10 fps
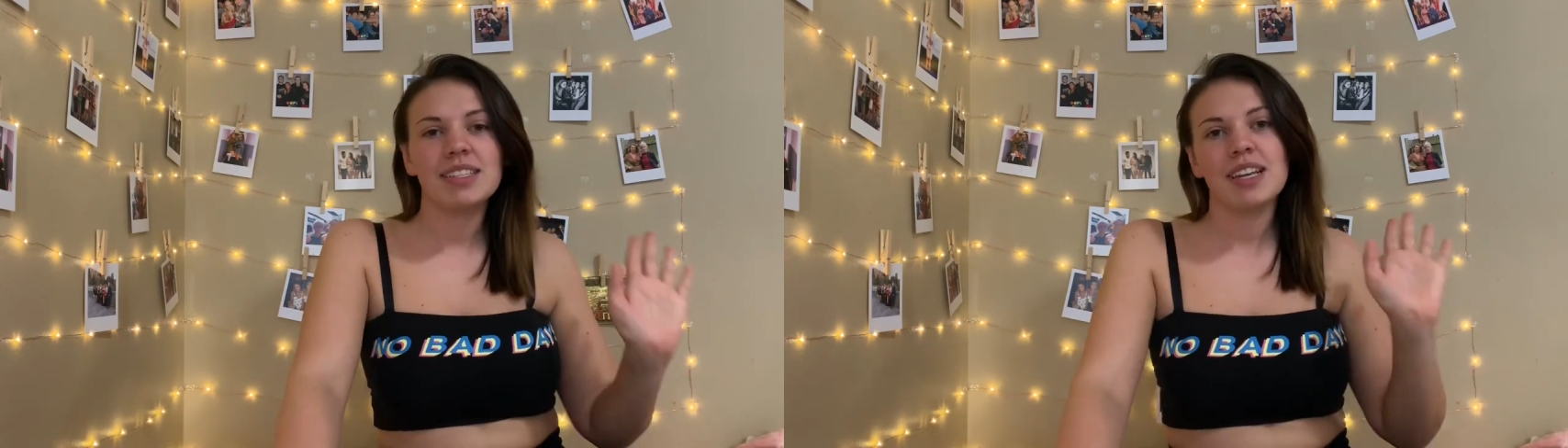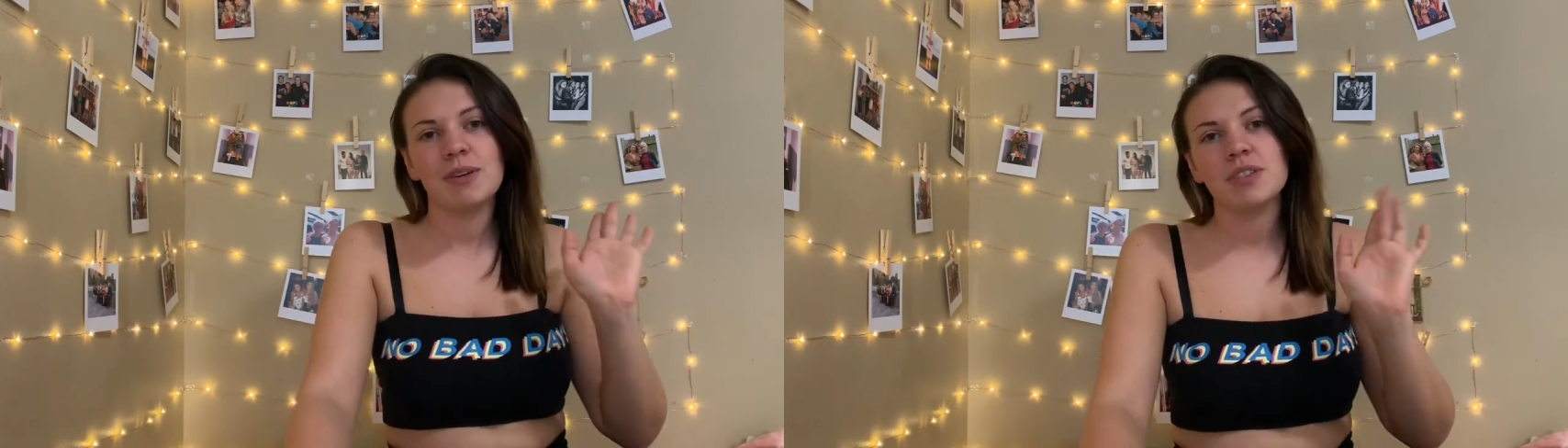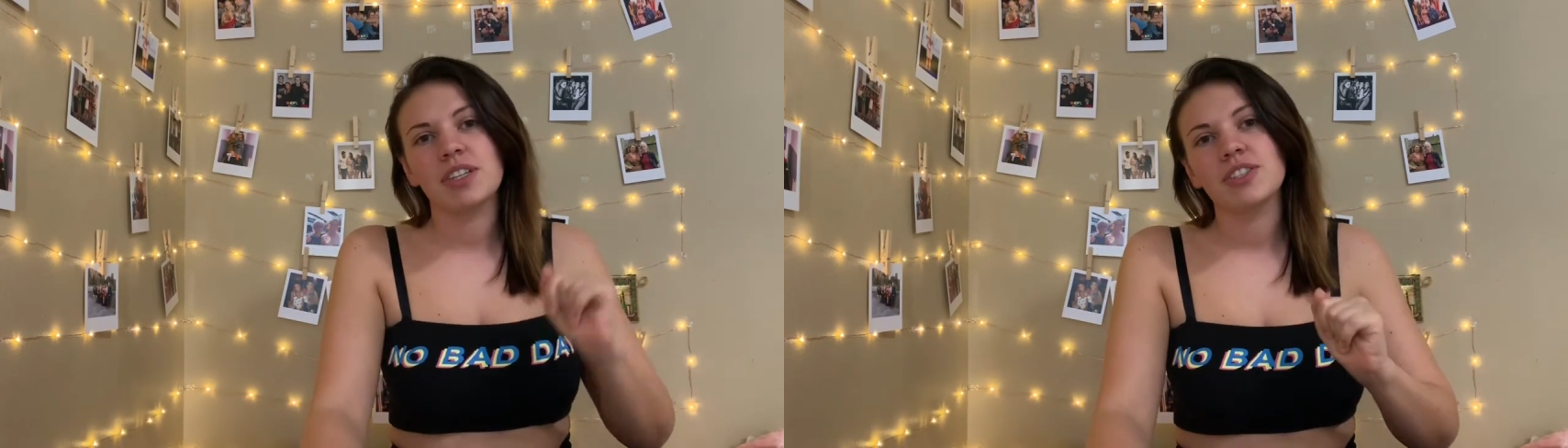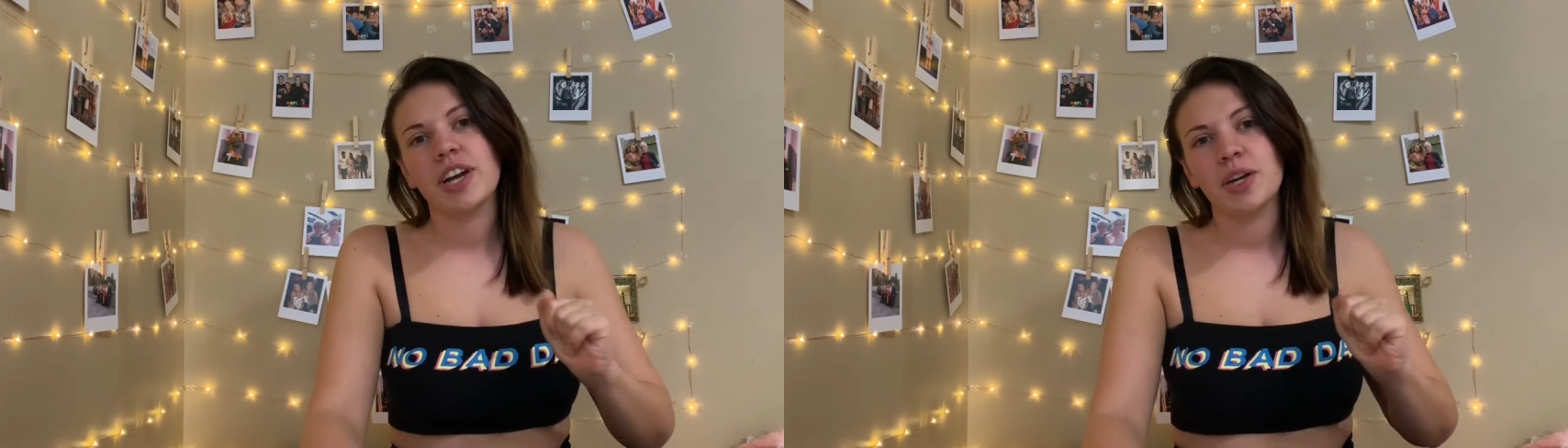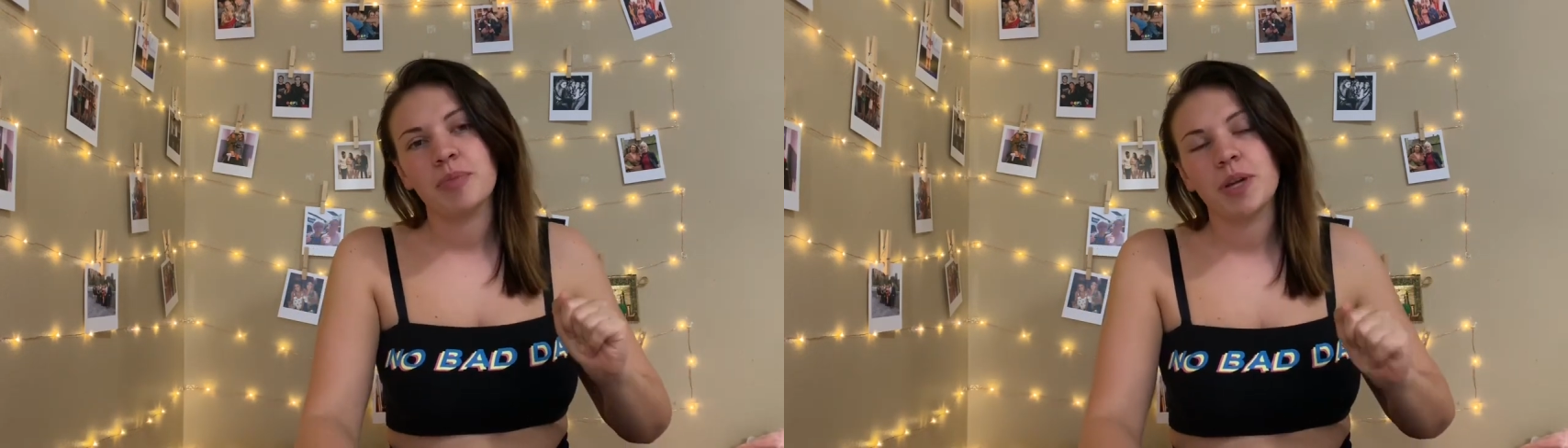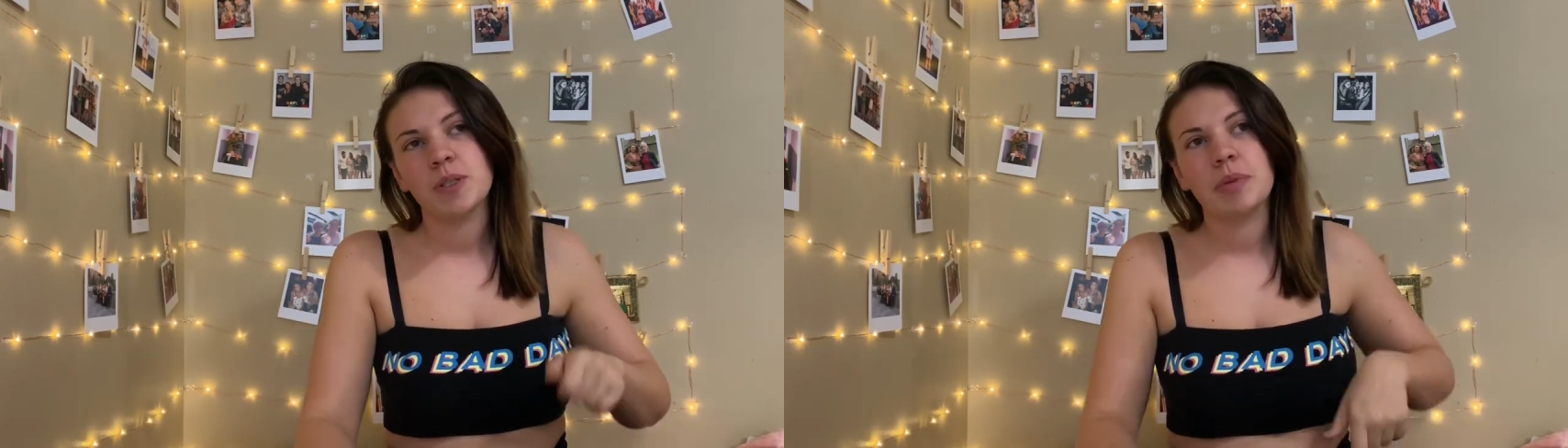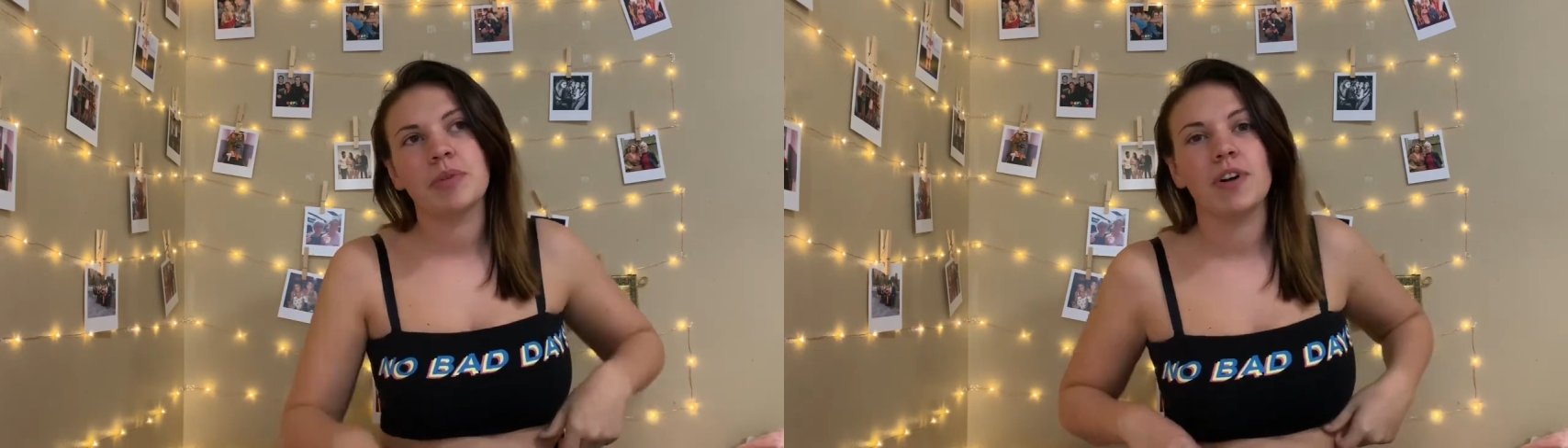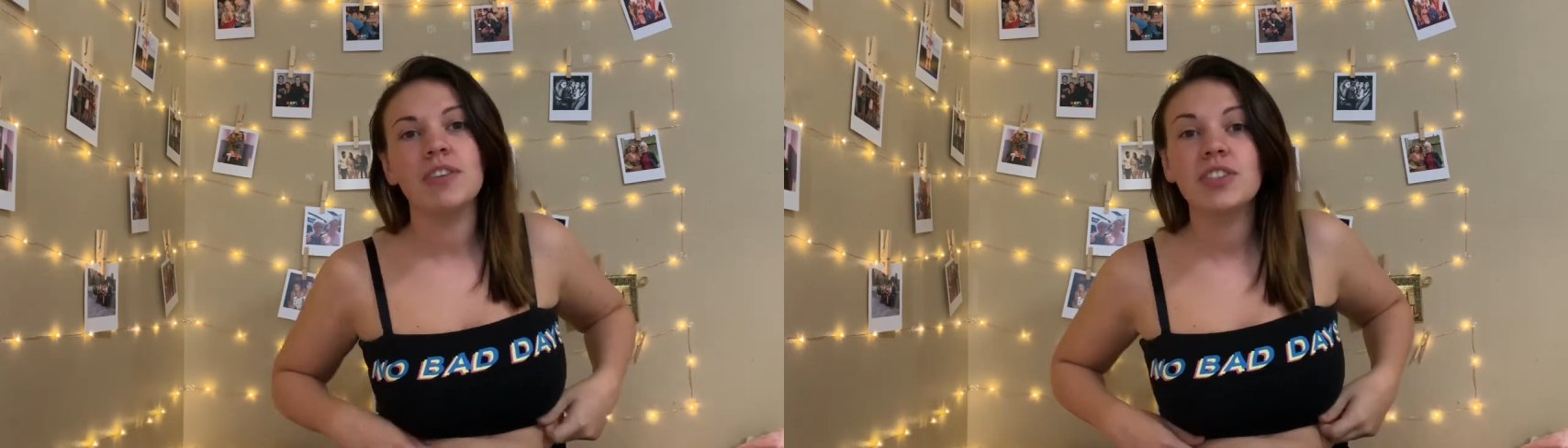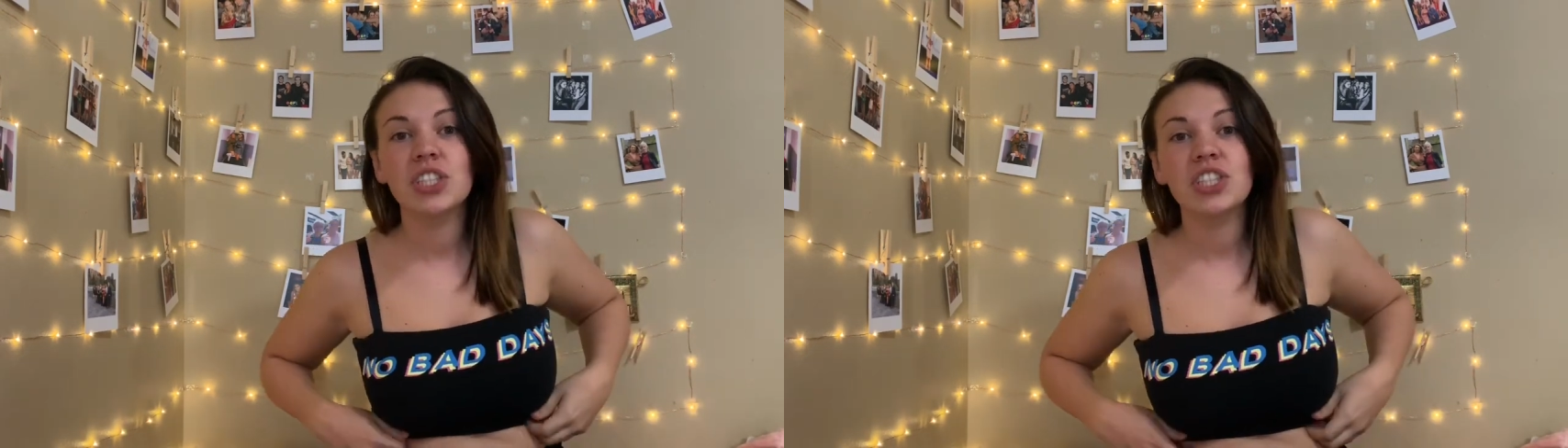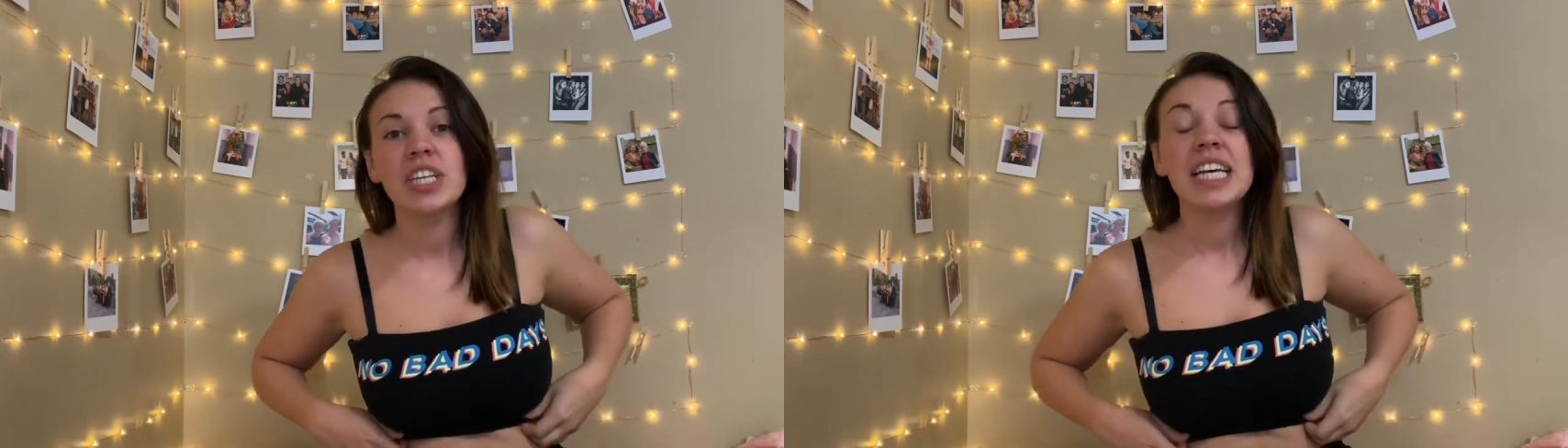said I was going to try and upload a bit more
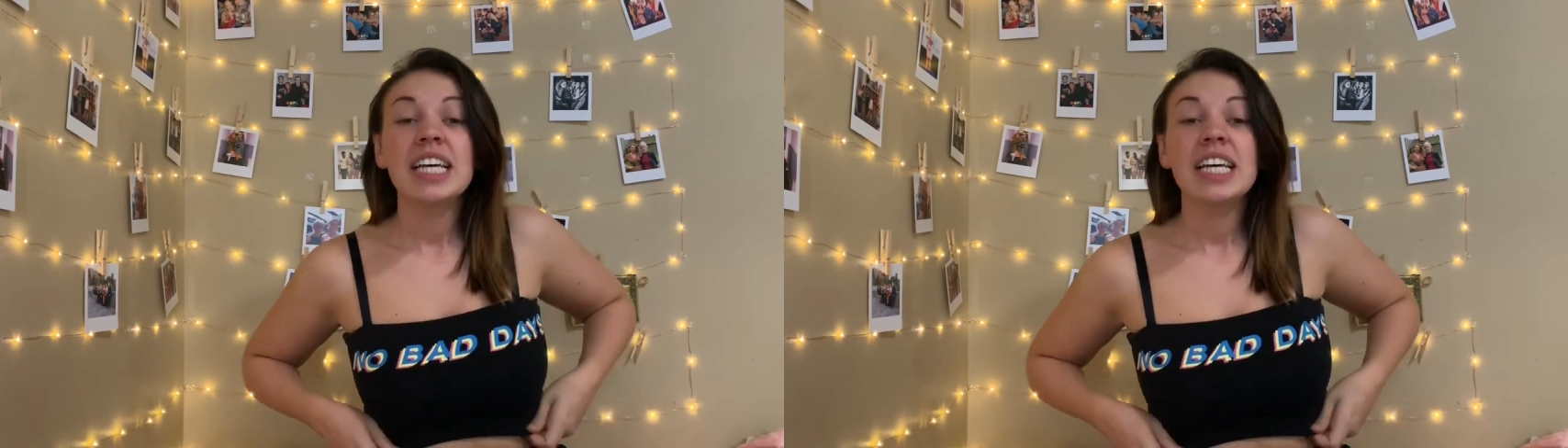often.